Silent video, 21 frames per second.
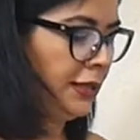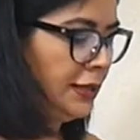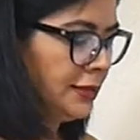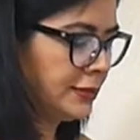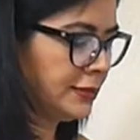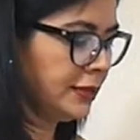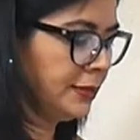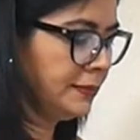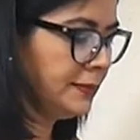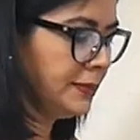
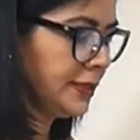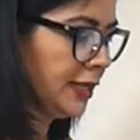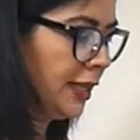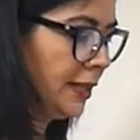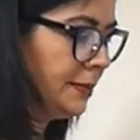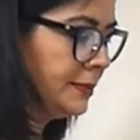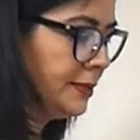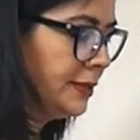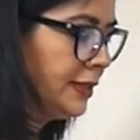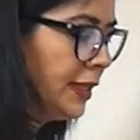
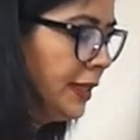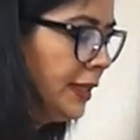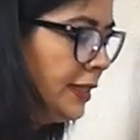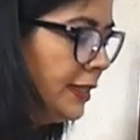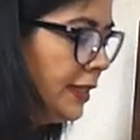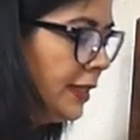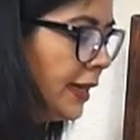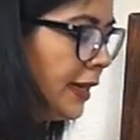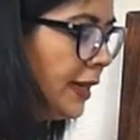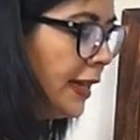Sometimes they
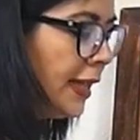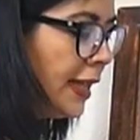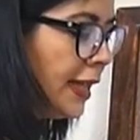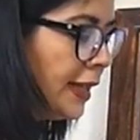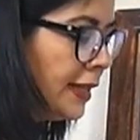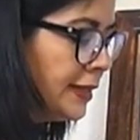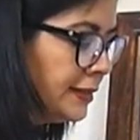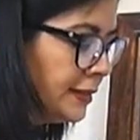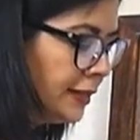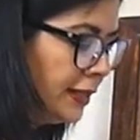need an
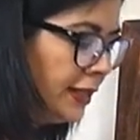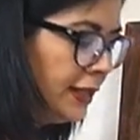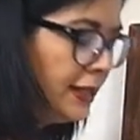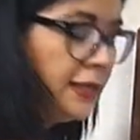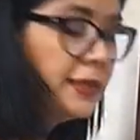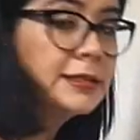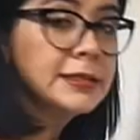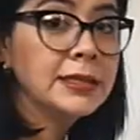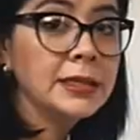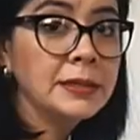S,
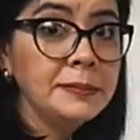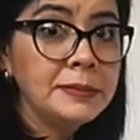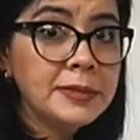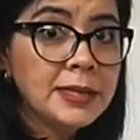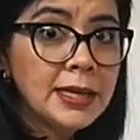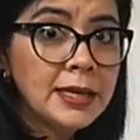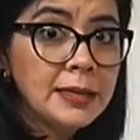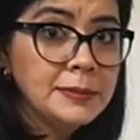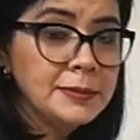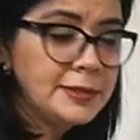
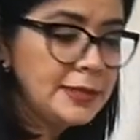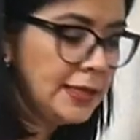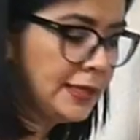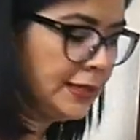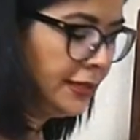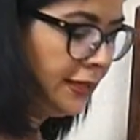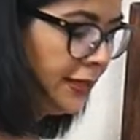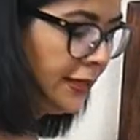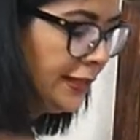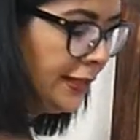sometimes they
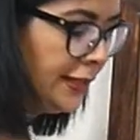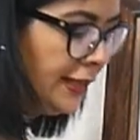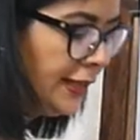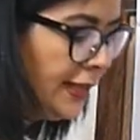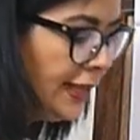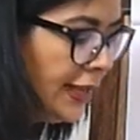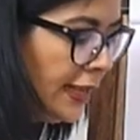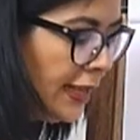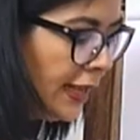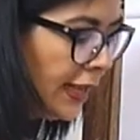need
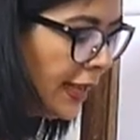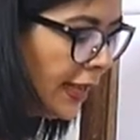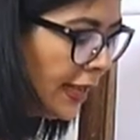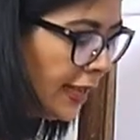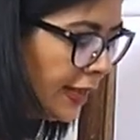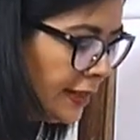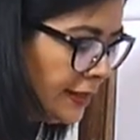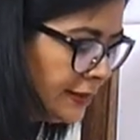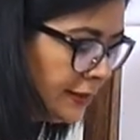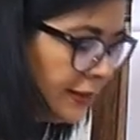
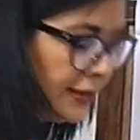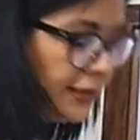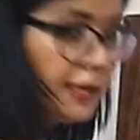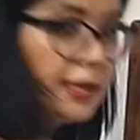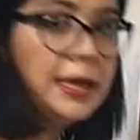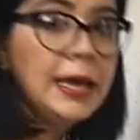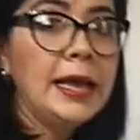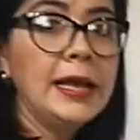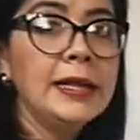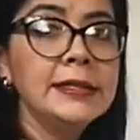ES,
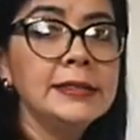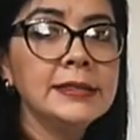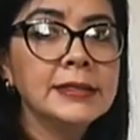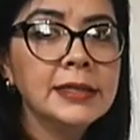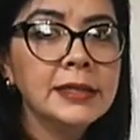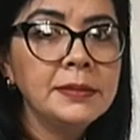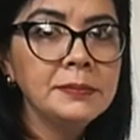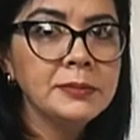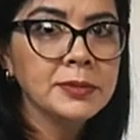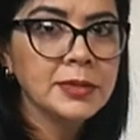and
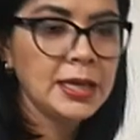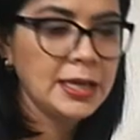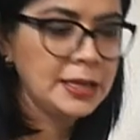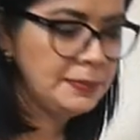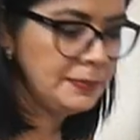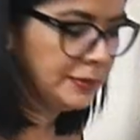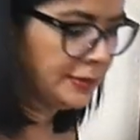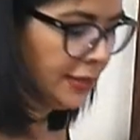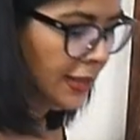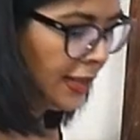
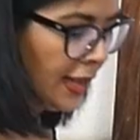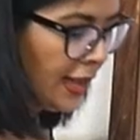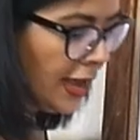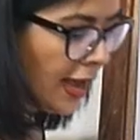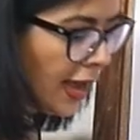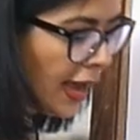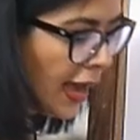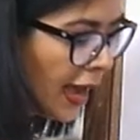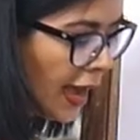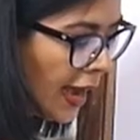sometimes
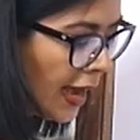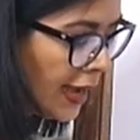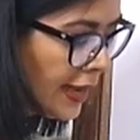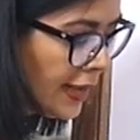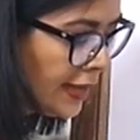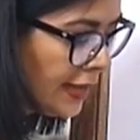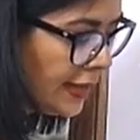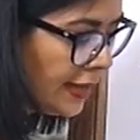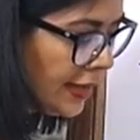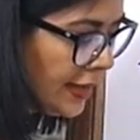
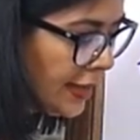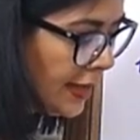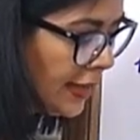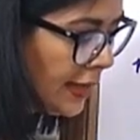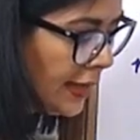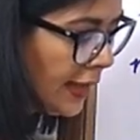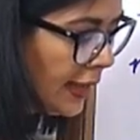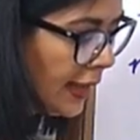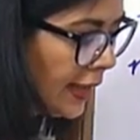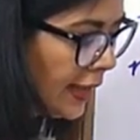
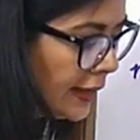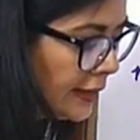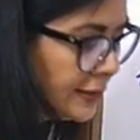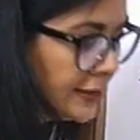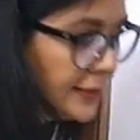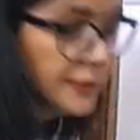IES.